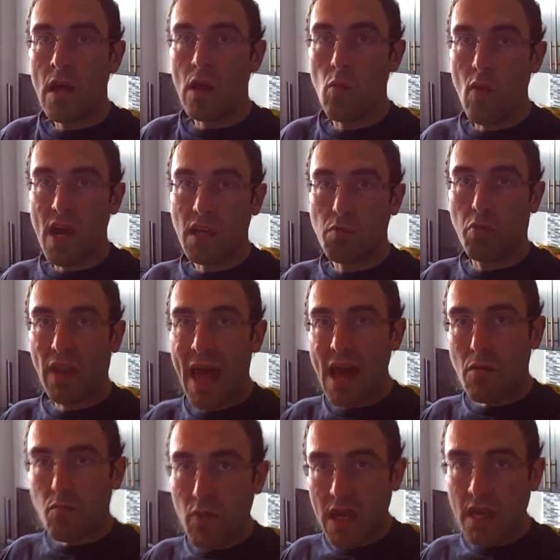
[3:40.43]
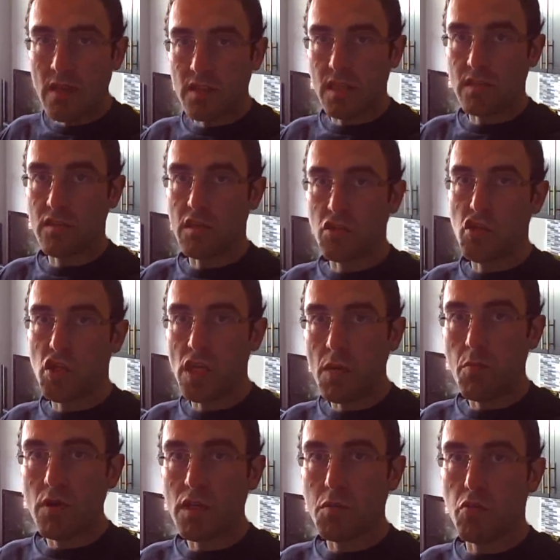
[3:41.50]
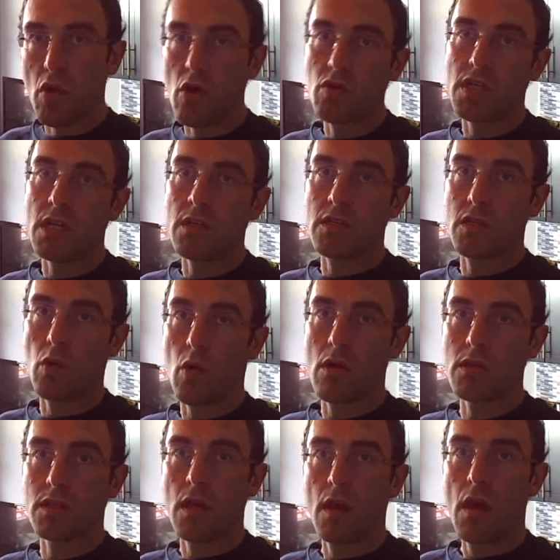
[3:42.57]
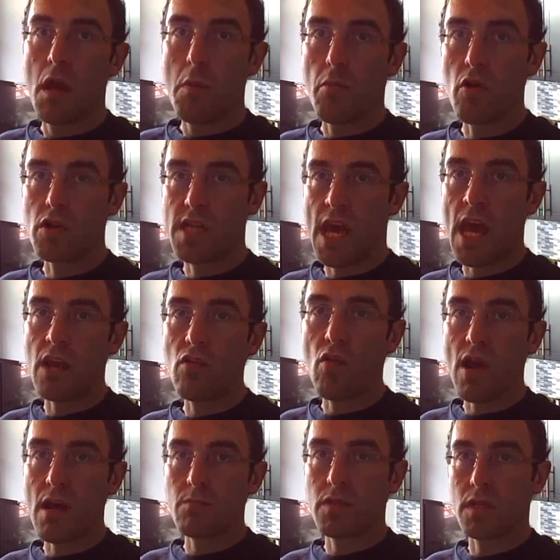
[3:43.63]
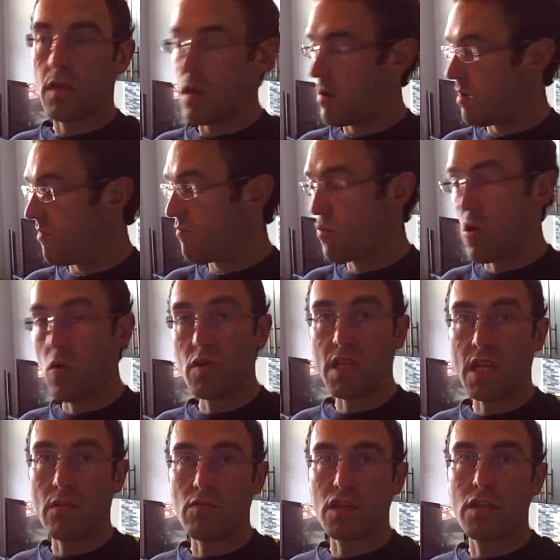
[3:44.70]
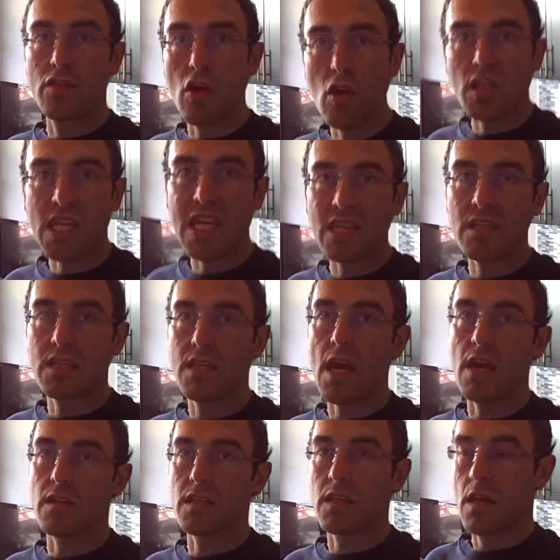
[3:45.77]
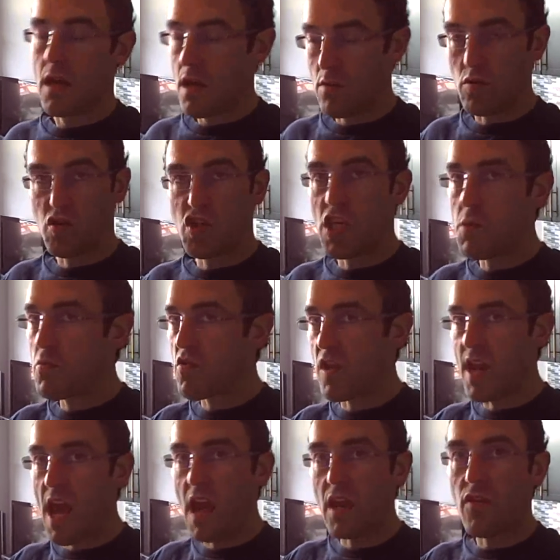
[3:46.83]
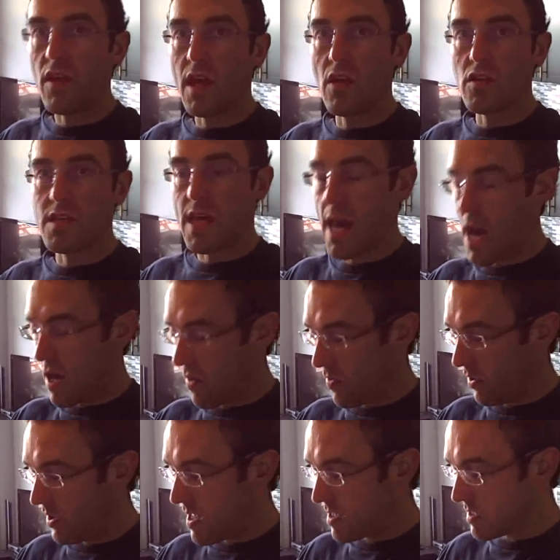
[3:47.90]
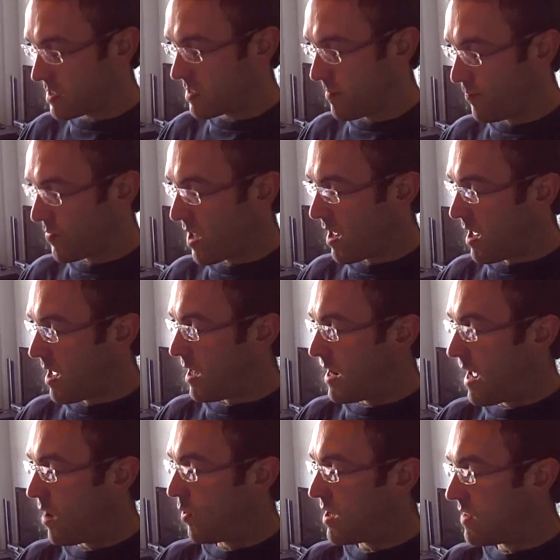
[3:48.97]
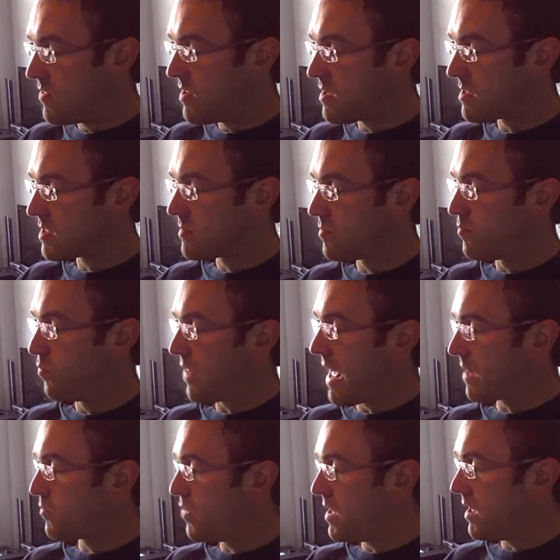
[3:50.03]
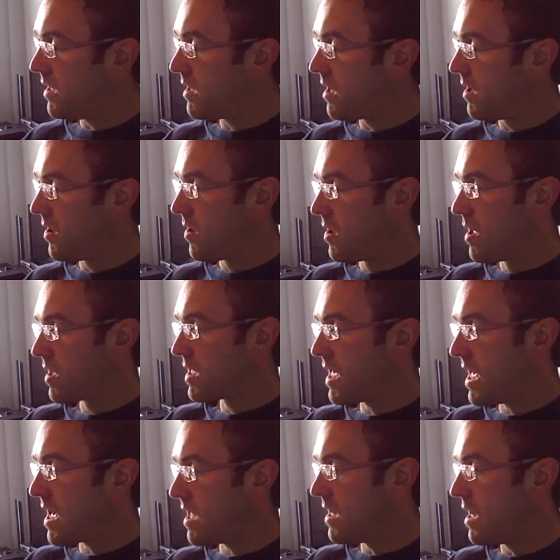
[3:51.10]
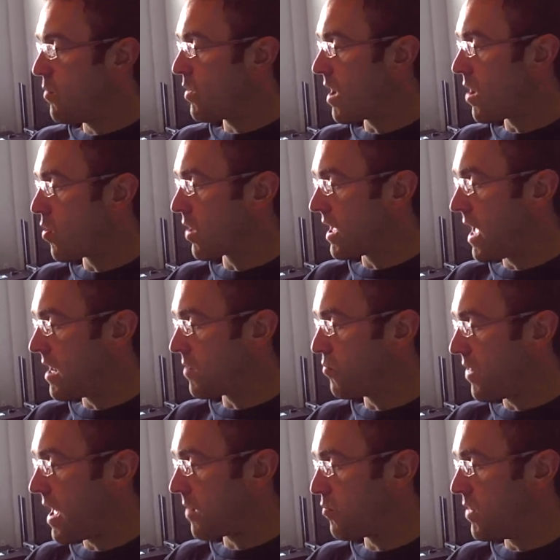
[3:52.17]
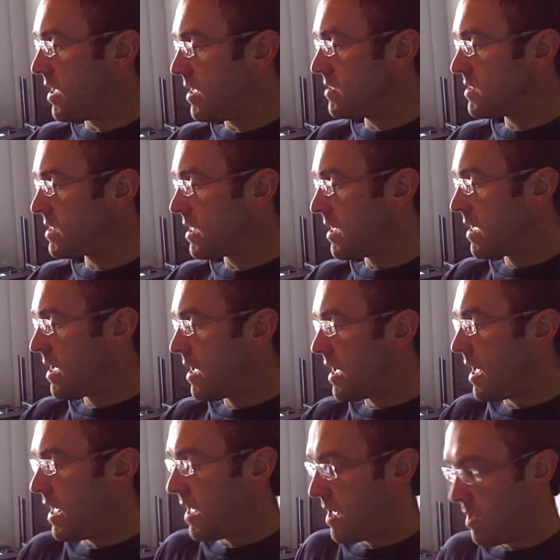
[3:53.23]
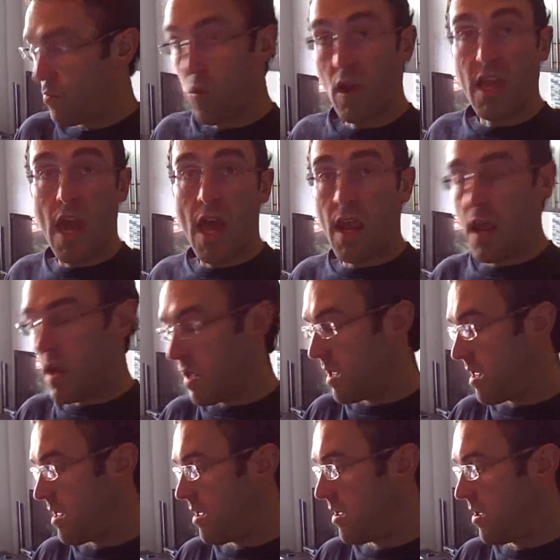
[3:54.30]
it ranked black beans as the cheapest protein source per 10 grams of protein. It was 13 cents. It was cheaper than anything else they had on the list. Now, in this black bean can here, we got organic black beans, and we're getting,